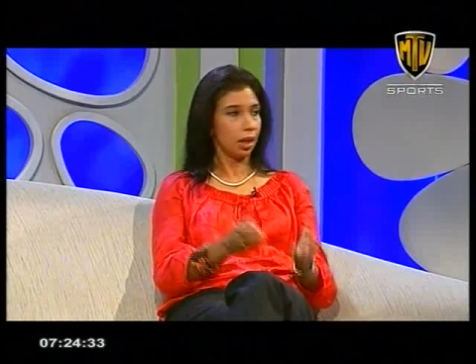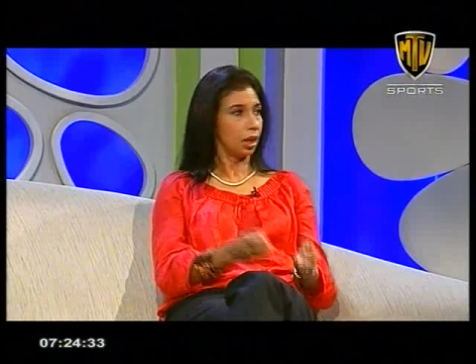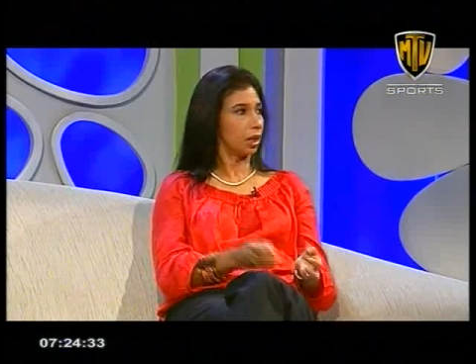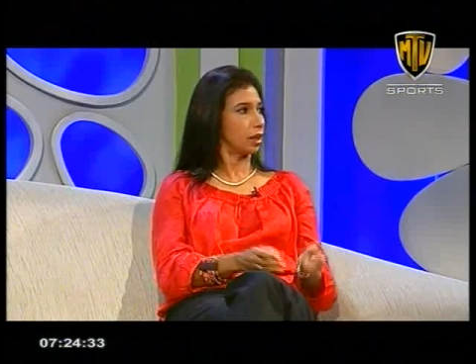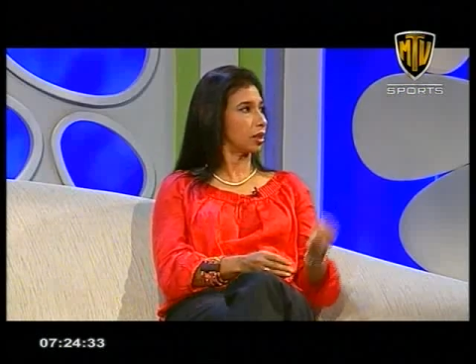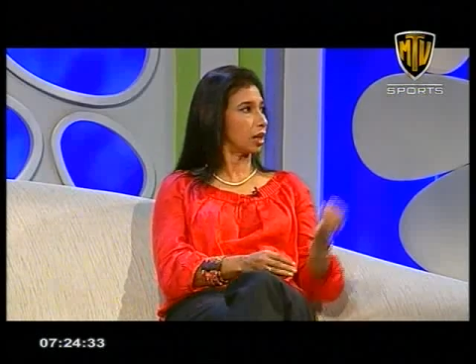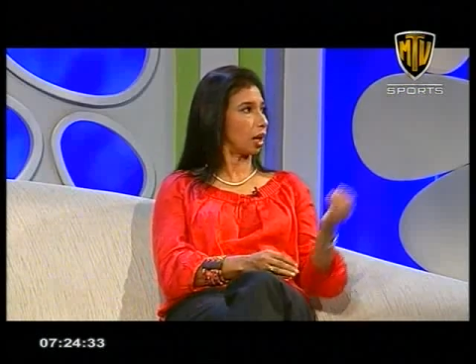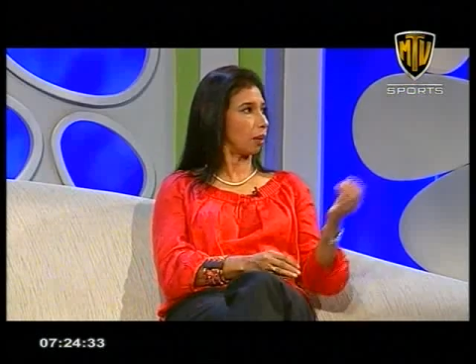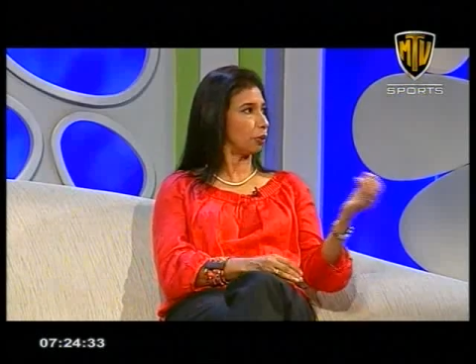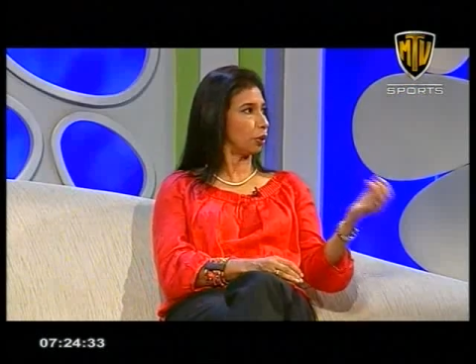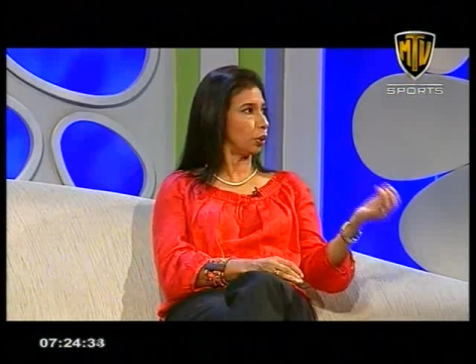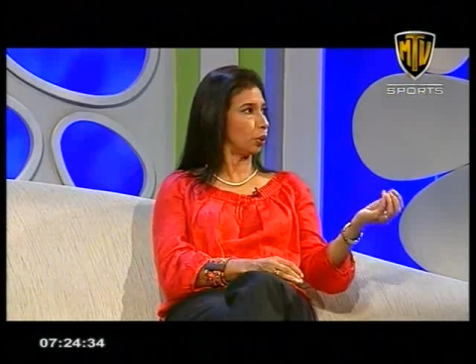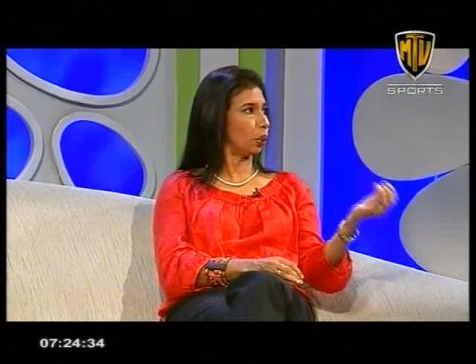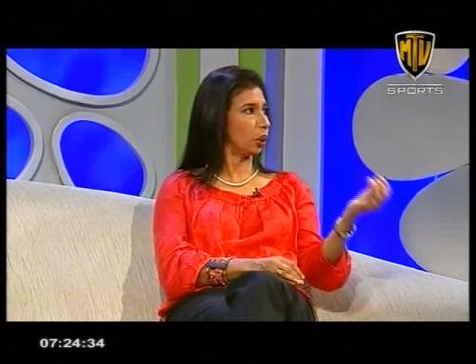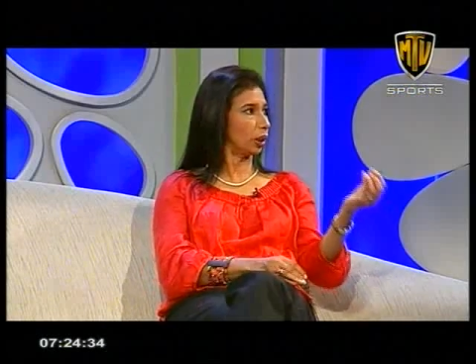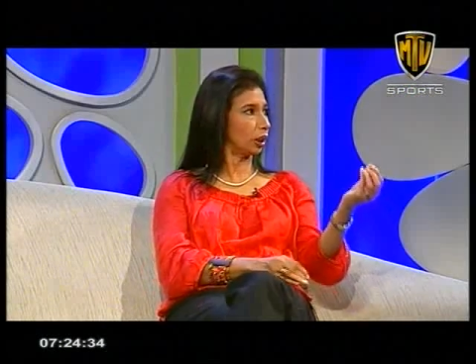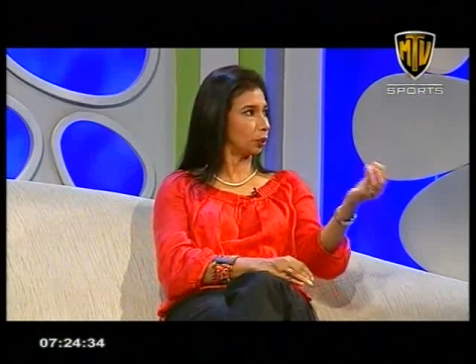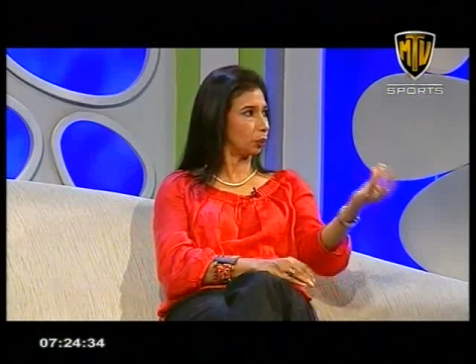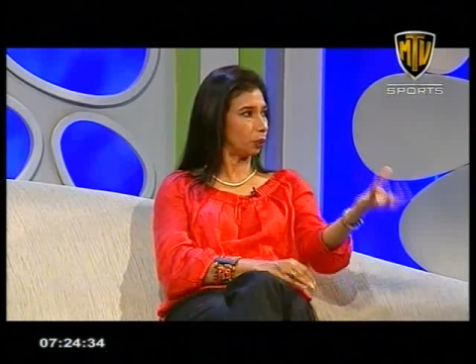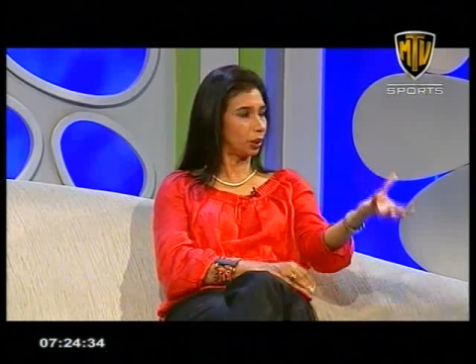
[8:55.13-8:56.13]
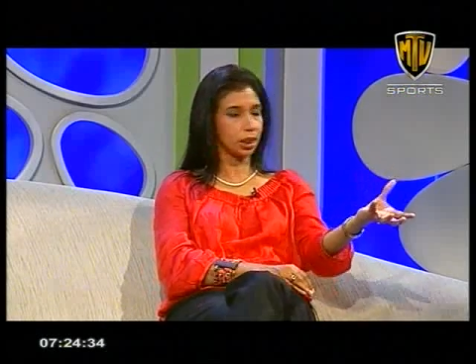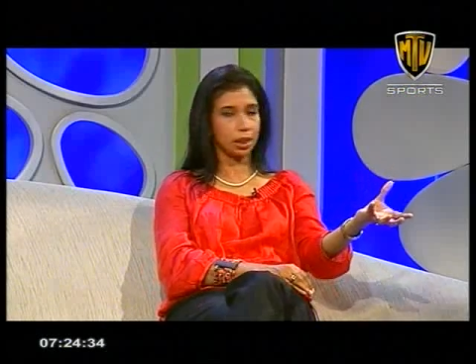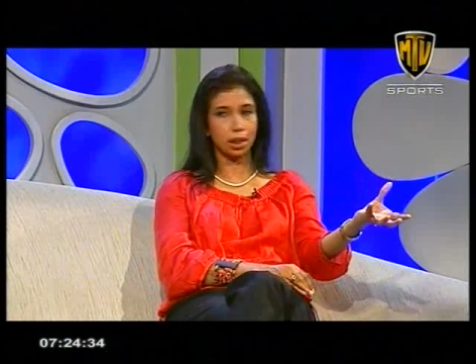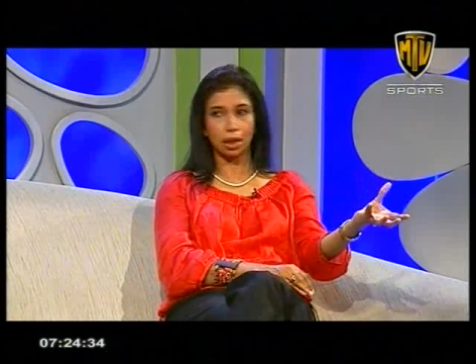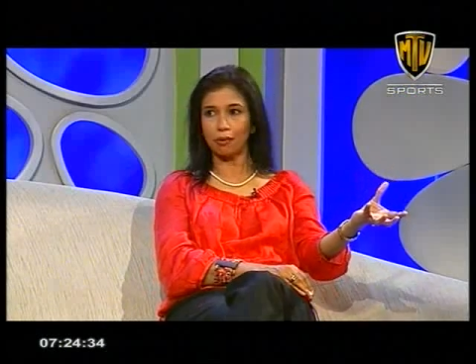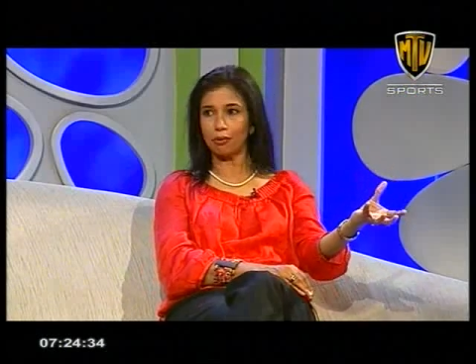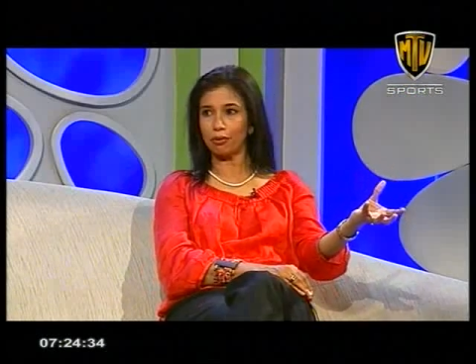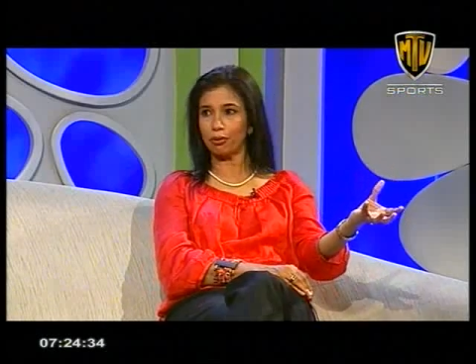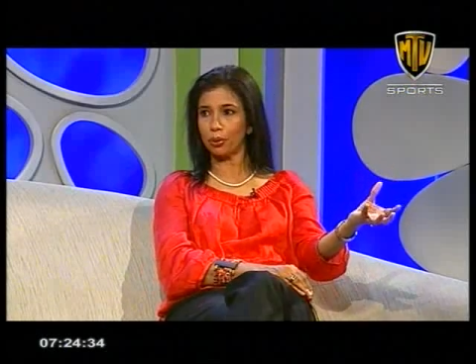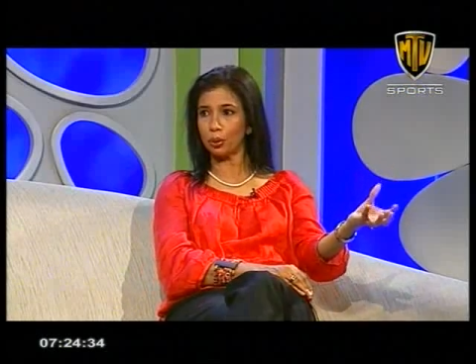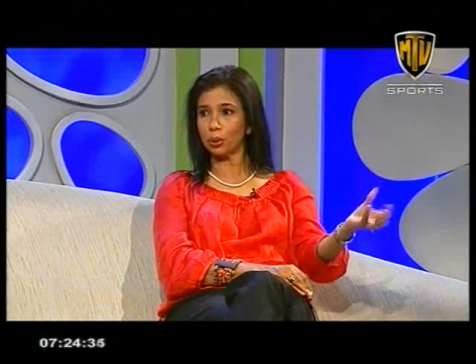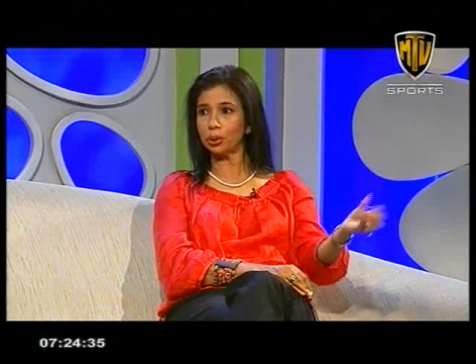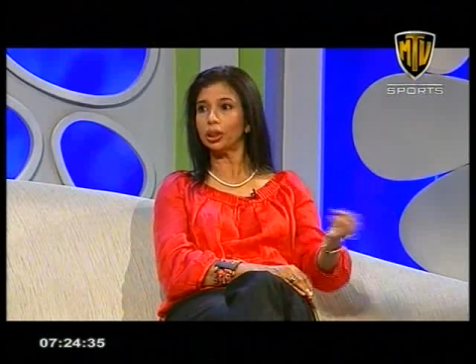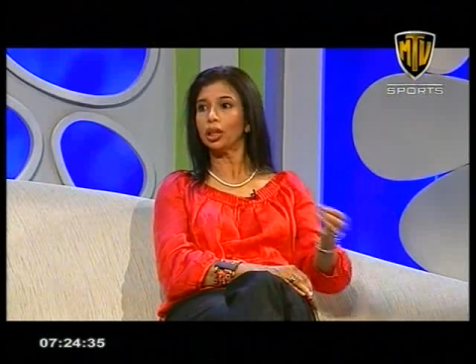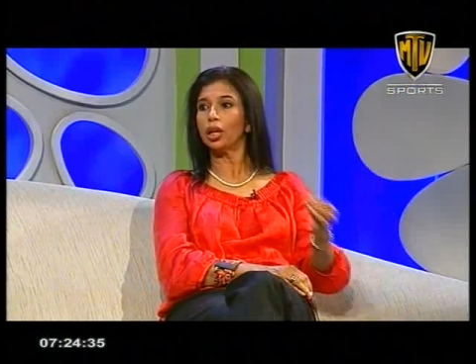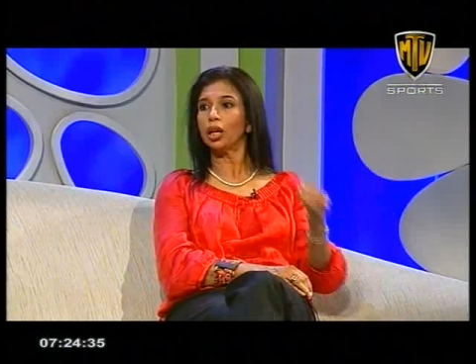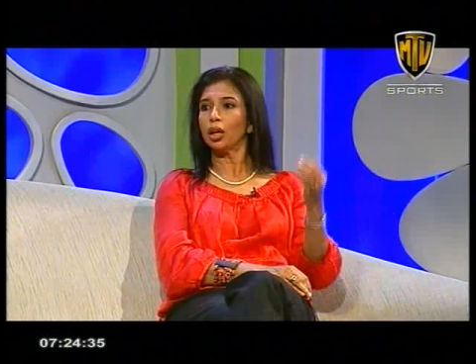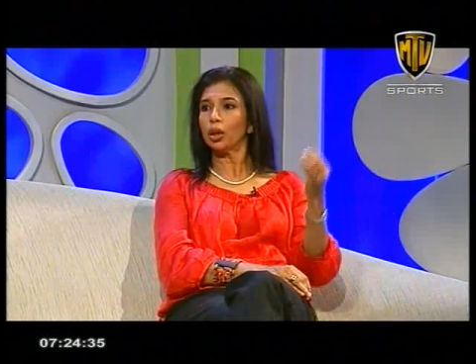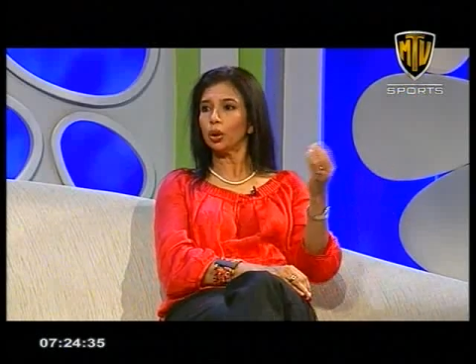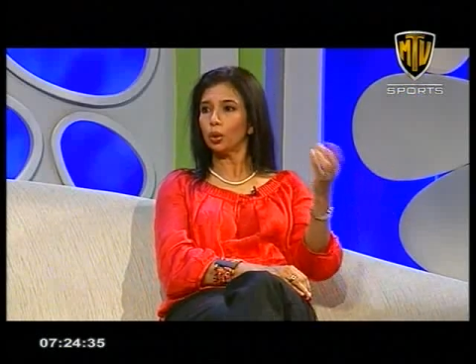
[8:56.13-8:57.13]
Some yogurt with some fruit,
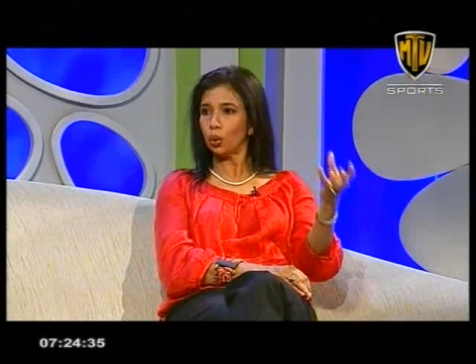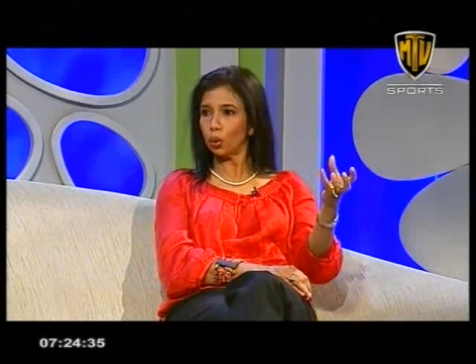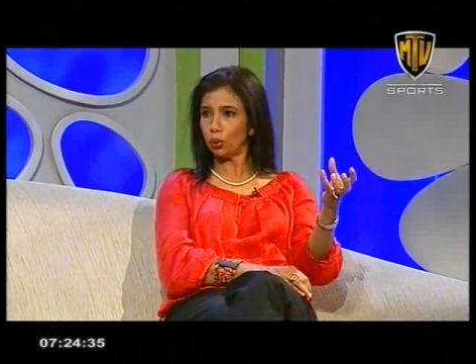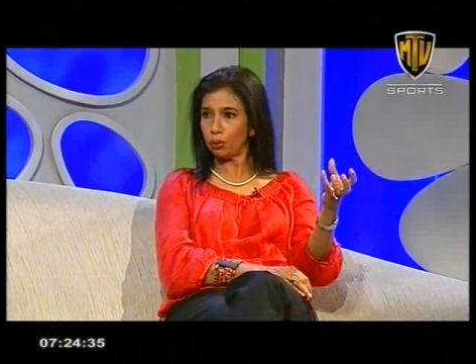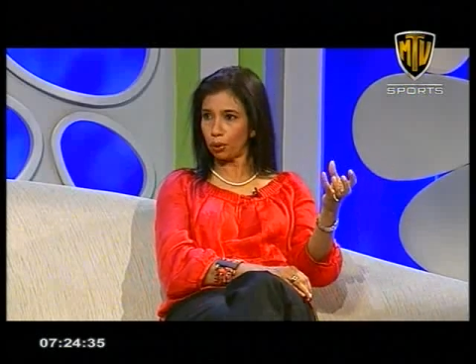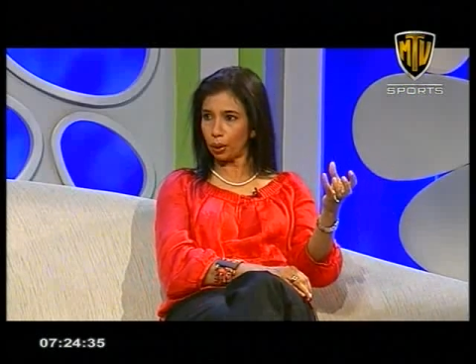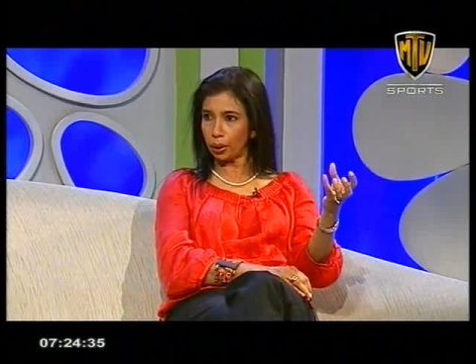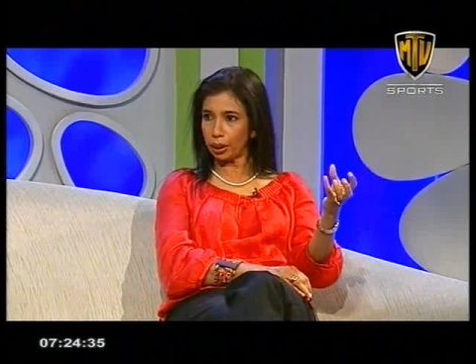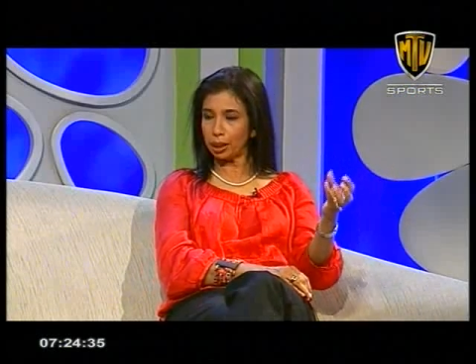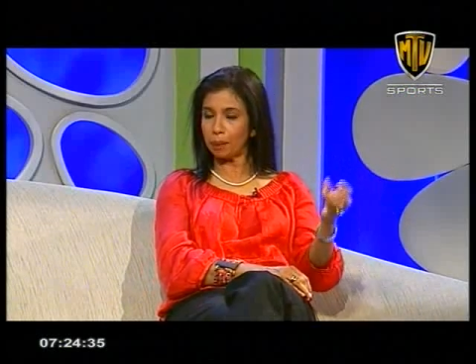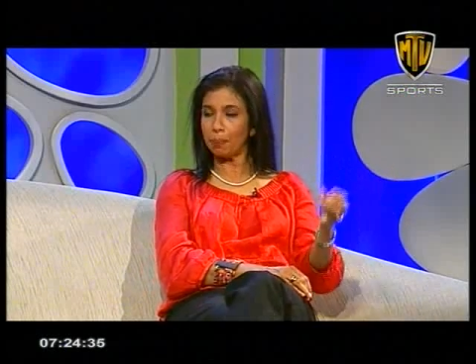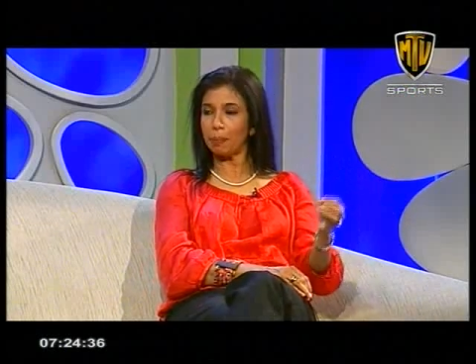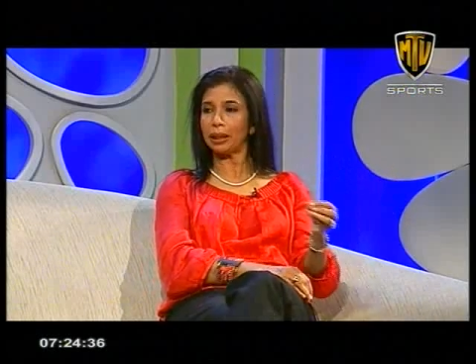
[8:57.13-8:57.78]
go for it.